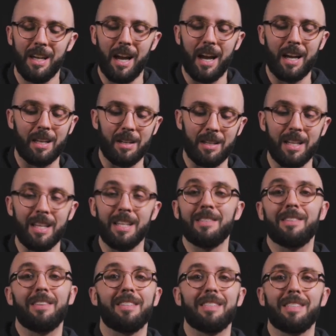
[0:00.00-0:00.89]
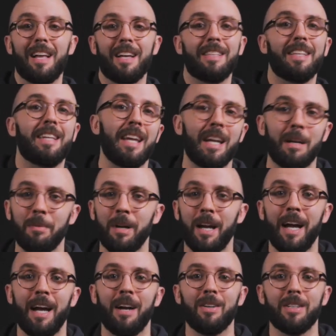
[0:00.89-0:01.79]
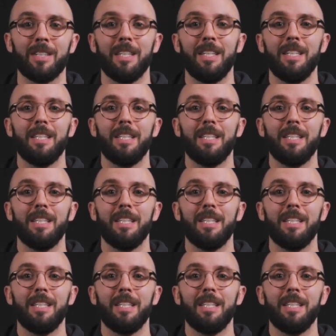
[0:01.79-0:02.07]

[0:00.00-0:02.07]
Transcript: I can easily slide the camera out,